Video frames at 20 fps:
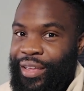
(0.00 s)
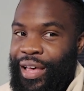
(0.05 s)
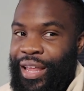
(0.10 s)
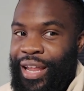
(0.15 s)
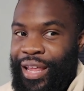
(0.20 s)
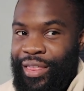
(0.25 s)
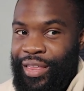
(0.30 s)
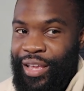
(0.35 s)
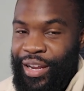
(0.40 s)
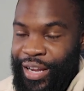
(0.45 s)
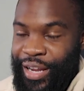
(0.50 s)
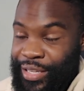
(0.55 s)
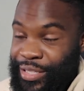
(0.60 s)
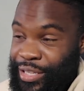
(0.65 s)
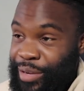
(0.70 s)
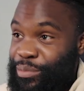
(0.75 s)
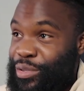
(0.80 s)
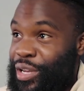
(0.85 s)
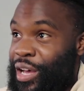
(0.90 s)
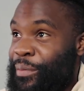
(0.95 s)
And I think that
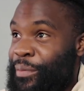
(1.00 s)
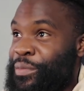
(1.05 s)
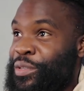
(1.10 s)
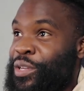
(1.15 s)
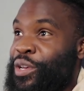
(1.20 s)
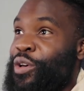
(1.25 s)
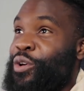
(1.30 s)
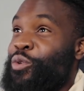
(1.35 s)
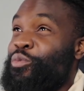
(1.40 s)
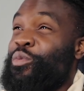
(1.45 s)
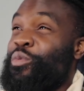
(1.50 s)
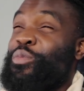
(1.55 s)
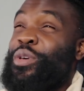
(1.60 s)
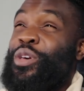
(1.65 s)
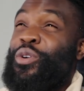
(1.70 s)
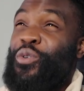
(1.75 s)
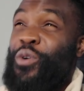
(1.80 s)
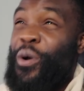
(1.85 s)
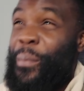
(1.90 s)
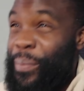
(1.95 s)
sometimes when
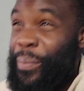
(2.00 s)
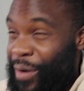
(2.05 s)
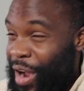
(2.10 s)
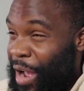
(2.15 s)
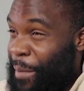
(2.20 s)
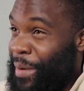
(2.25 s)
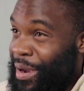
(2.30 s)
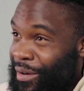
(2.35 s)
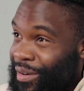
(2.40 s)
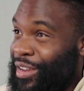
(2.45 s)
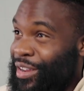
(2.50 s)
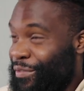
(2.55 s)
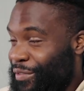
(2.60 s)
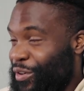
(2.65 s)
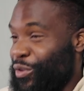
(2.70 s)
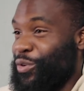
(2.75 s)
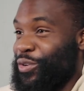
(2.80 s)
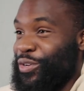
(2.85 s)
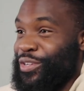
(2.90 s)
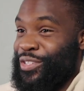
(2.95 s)
we primarily
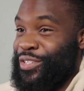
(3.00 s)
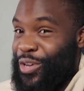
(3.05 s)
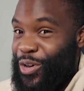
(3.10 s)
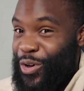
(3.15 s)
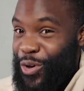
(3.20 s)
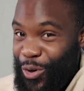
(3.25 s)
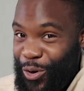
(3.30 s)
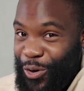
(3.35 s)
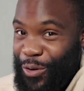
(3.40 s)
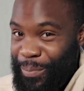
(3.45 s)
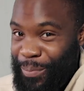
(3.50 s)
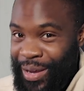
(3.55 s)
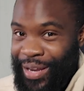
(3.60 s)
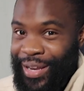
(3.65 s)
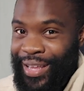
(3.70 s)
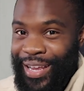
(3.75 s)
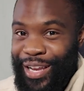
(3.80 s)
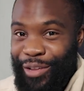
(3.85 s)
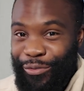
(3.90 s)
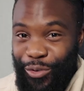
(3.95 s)
focus on
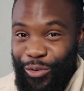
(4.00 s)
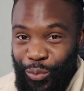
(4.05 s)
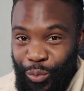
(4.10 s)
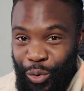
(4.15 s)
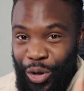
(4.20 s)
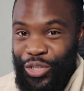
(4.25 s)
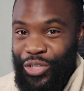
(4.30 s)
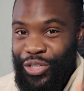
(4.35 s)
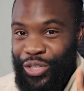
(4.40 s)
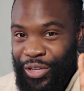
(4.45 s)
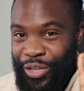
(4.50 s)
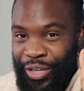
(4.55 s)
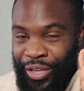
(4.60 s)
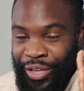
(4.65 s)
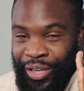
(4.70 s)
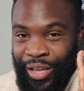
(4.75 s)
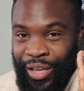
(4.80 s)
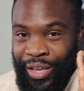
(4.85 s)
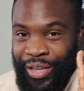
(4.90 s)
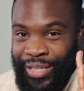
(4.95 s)
money, and if you watch
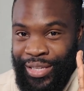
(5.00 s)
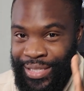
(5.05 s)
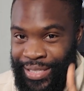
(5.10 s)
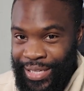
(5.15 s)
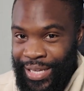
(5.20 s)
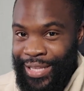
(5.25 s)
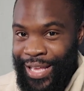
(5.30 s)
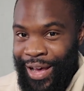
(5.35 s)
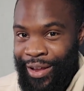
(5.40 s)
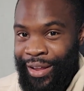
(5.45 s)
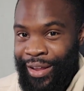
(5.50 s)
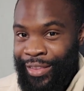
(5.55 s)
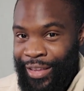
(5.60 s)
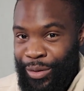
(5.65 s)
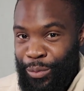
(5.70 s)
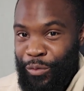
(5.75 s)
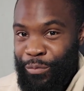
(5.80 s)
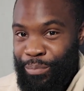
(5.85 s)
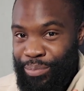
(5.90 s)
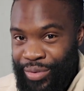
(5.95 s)
the sit down I
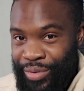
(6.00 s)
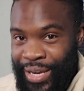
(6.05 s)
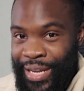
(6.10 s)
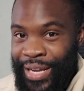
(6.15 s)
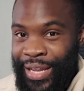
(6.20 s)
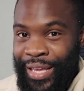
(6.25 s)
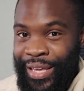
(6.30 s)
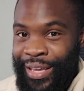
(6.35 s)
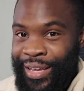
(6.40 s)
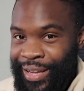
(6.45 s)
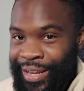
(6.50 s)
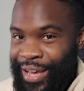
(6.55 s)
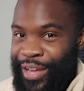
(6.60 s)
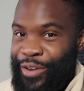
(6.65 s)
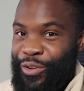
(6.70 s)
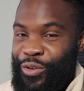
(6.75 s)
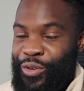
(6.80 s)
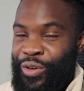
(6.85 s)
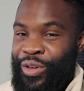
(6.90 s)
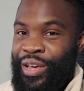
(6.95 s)
did with Brini and
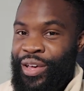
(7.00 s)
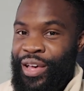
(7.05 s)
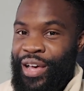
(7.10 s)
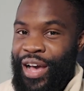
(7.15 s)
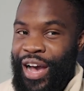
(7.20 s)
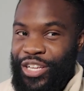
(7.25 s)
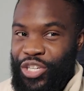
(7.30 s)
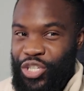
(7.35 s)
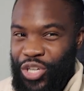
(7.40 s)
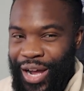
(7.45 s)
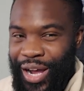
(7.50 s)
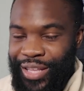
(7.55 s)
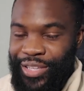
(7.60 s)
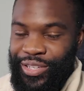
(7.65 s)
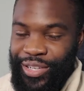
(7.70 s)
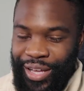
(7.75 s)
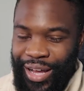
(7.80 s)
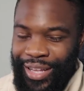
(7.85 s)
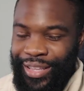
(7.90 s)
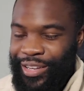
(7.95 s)
Anu, I
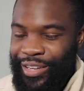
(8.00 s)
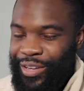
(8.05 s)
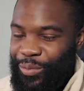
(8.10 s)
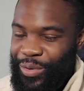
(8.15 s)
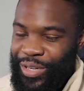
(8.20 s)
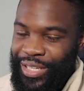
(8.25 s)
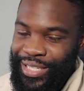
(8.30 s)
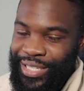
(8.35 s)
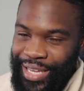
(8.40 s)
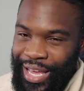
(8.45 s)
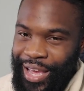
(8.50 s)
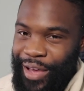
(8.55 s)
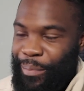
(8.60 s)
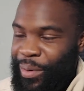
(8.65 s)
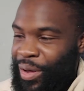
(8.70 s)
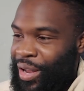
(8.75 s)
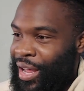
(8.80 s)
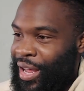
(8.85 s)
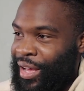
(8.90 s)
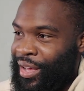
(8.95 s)
didn't want to say it,
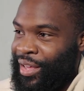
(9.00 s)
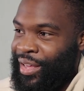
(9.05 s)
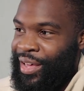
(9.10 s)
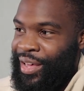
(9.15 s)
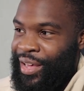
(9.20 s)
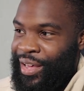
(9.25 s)
but like